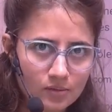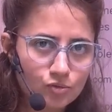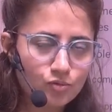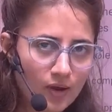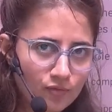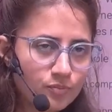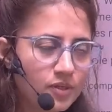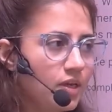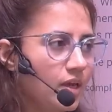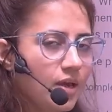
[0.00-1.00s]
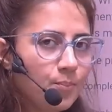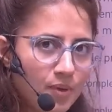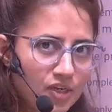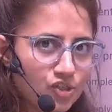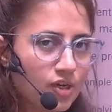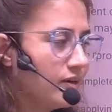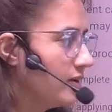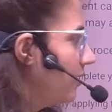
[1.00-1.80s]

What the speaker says: So you have to be patient.